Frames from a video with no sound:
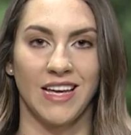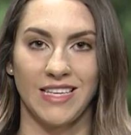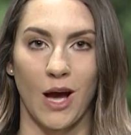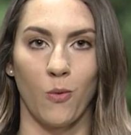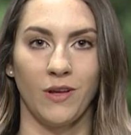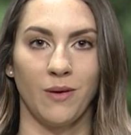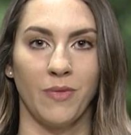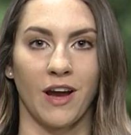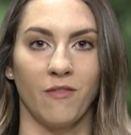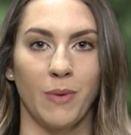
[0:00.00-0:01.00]
Yeah, William,
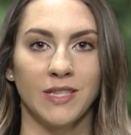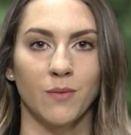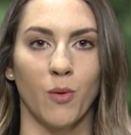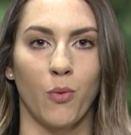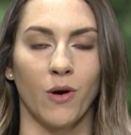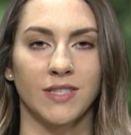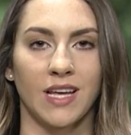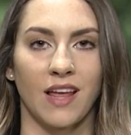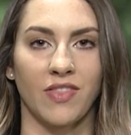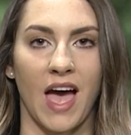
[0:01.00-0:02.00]
there have been some reports that
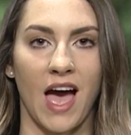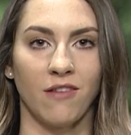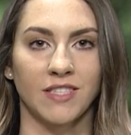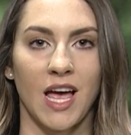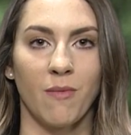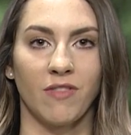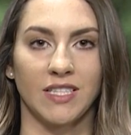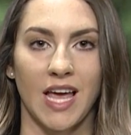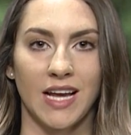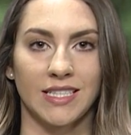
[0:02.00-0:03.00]
at the halftime of the
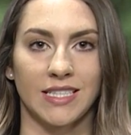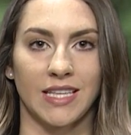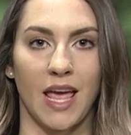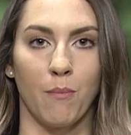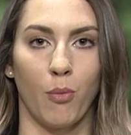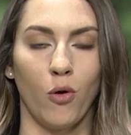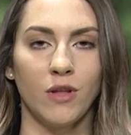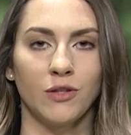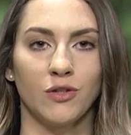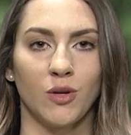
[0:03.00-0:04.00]
Texas game, Bolton
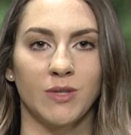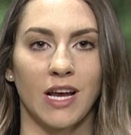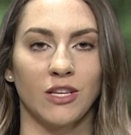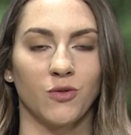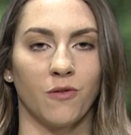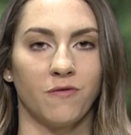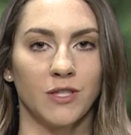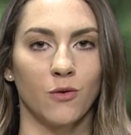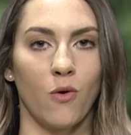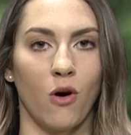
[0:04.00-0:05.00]
and Stoops got into a
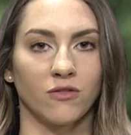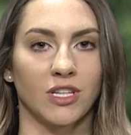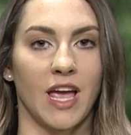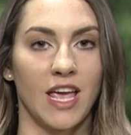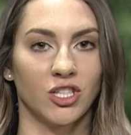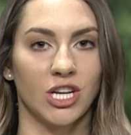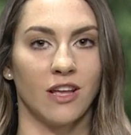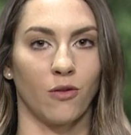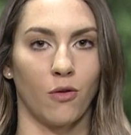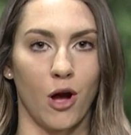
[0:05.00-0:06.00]
physical altercation in
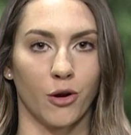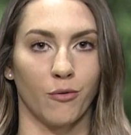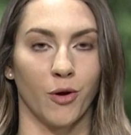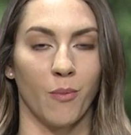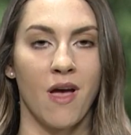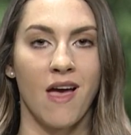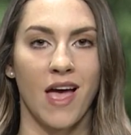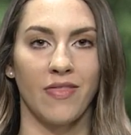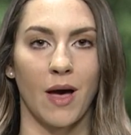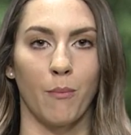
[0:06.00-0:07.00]
the locker room
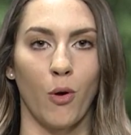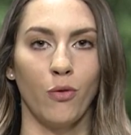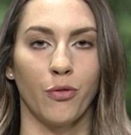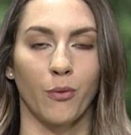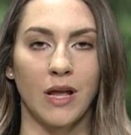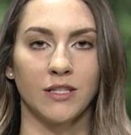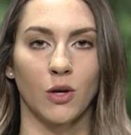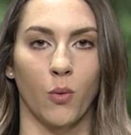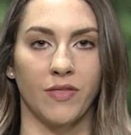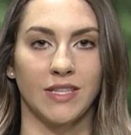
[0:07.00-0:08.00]
and that Bolton threatened to
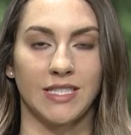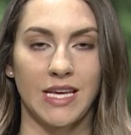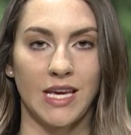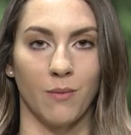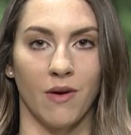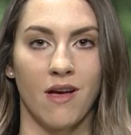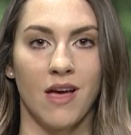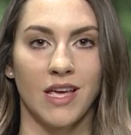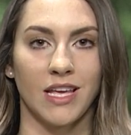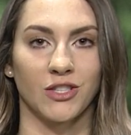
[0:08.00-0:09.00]
quit the team.
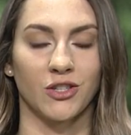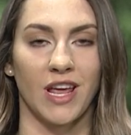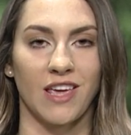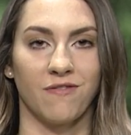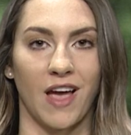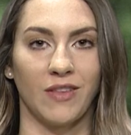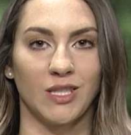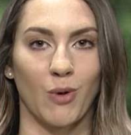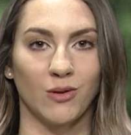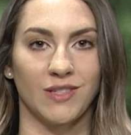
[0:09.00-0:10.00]
Yesterday, he finally
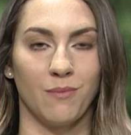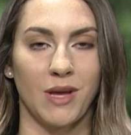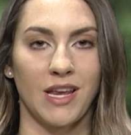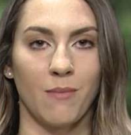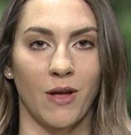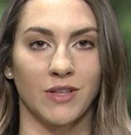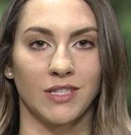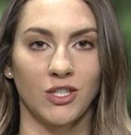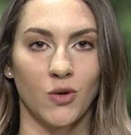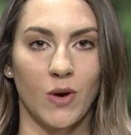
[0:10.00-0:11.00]
spoke to the media about the
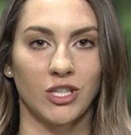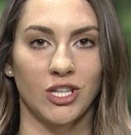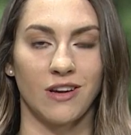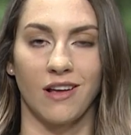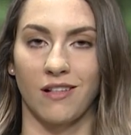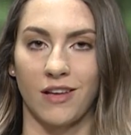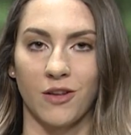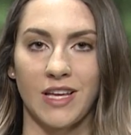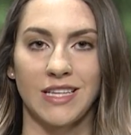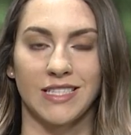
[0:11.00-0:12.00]
situation and
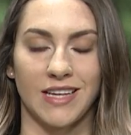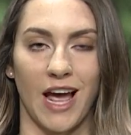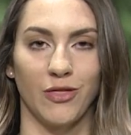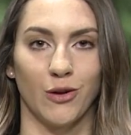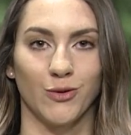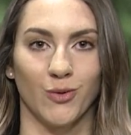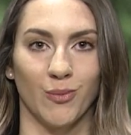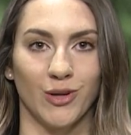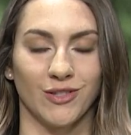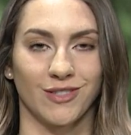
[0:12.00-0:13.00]
clearly denied those
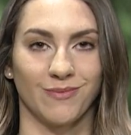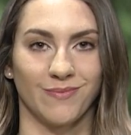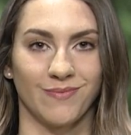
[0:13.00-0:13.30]
rumors.